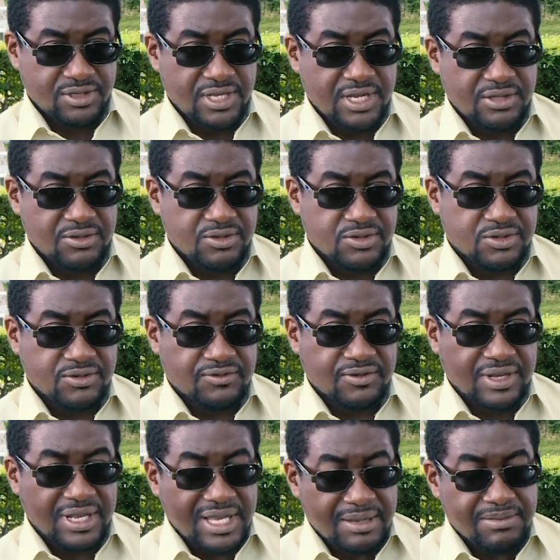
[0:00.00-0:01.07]
There are those who
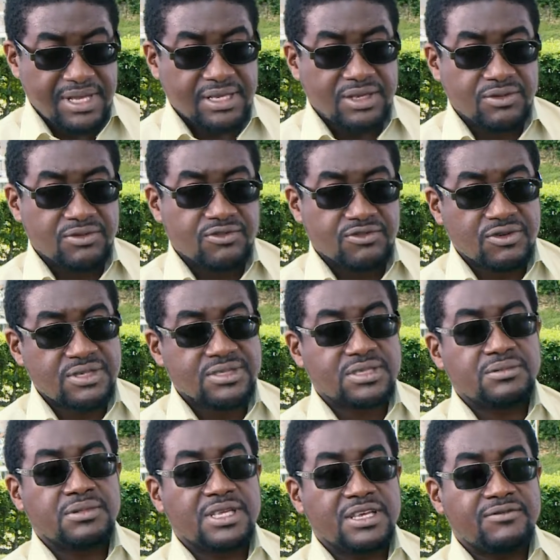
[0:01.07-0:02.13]
have claimed that they don't trust
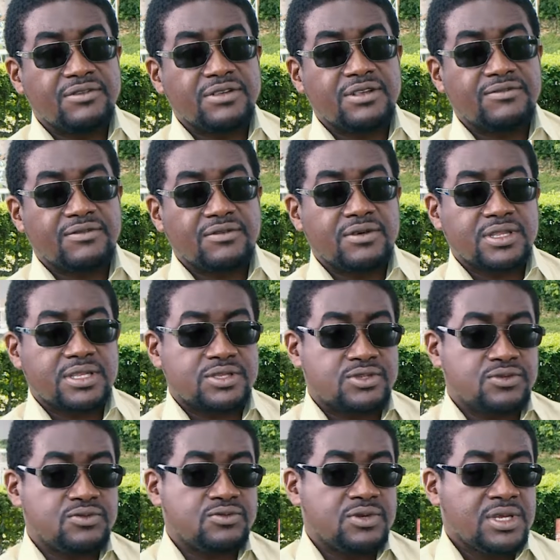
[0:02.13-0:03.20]
him, given, of course, the two